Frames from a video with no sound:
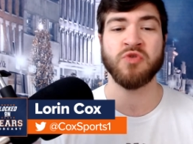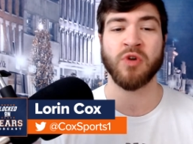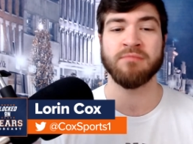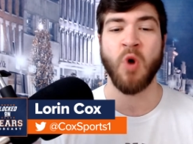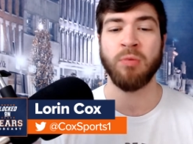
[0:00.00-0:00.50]

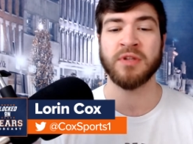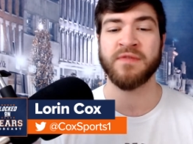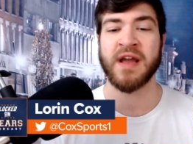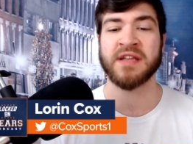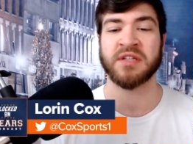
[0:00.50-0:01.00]
your mobile
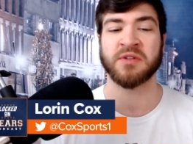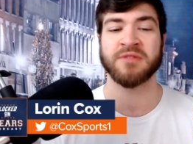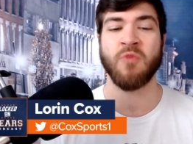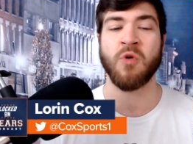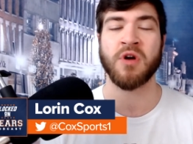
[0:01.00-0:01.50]
device to
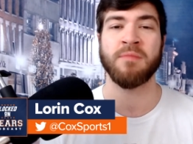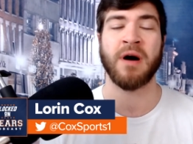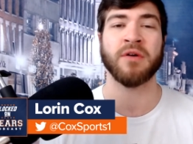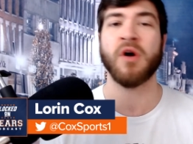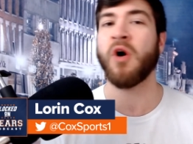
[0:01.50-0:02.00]
learn more
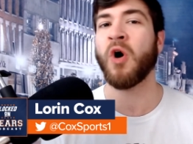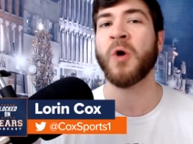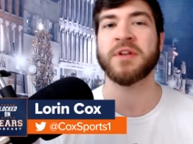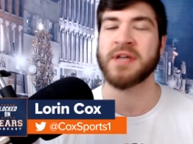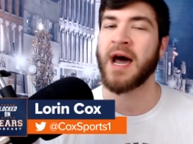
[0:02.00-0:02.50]
about
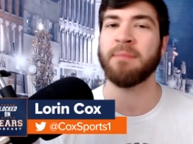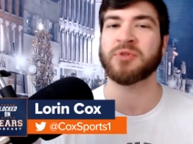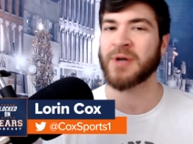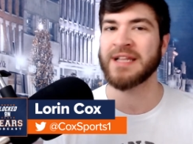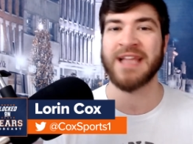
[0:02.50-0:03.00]
all the top
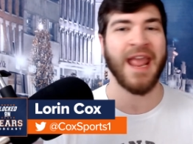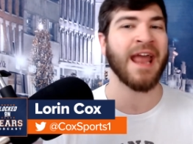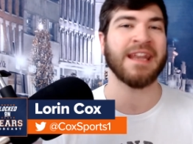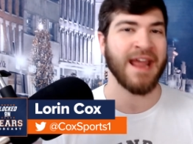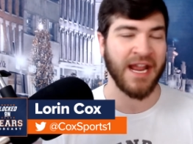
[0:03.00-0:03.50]
trends
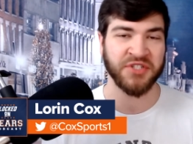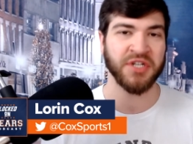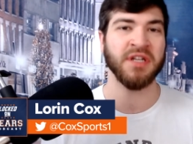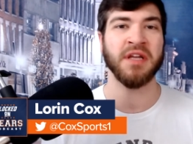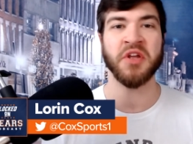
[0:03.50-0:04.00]
and
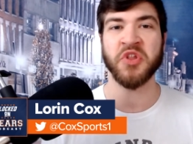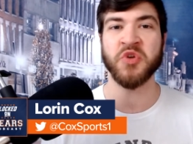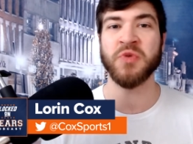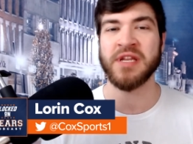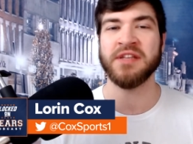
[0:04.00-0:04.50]
action
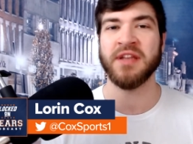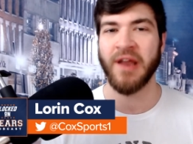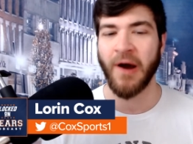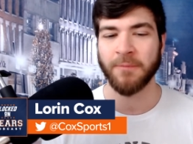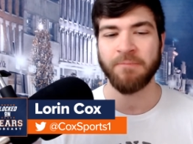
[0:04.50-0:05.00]
you need to
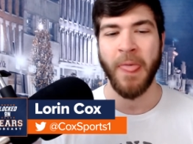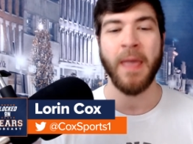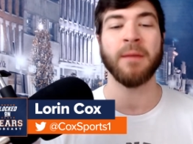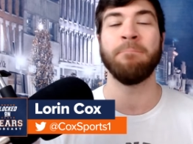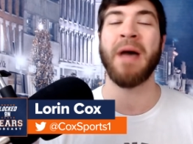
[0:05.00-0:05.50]
know.
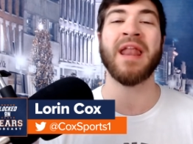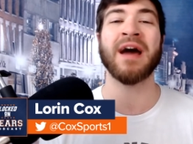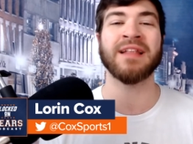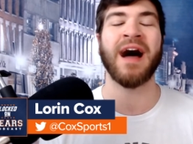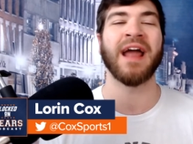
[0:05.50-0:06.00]

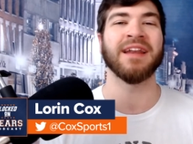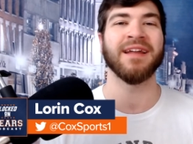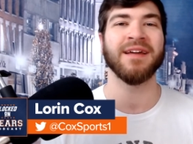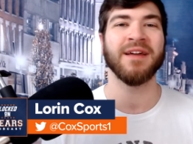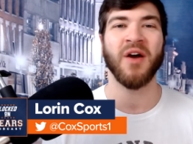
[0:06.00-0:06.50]
BetOnline,
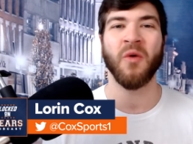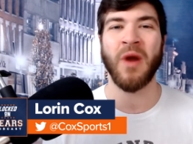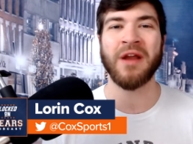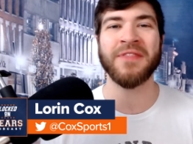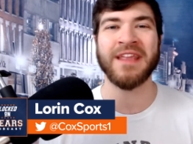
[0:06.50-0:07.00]

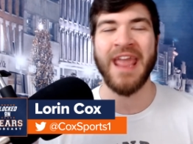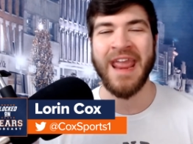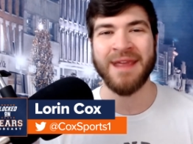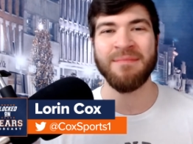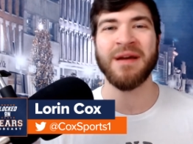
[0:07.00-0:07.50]
where the
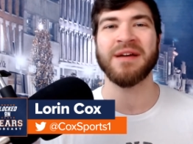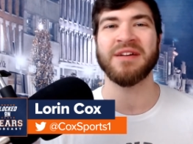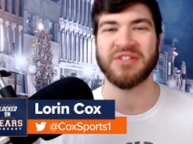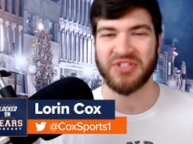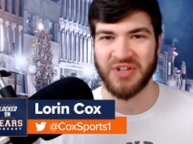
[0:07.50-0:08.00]
game
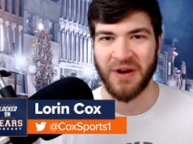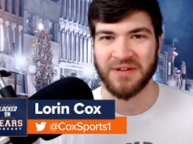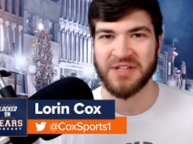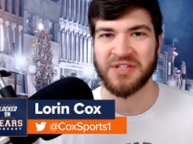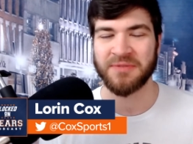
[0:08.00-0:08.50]

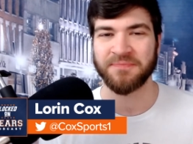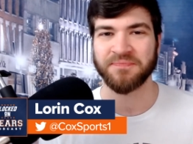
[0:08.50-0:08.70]
starts.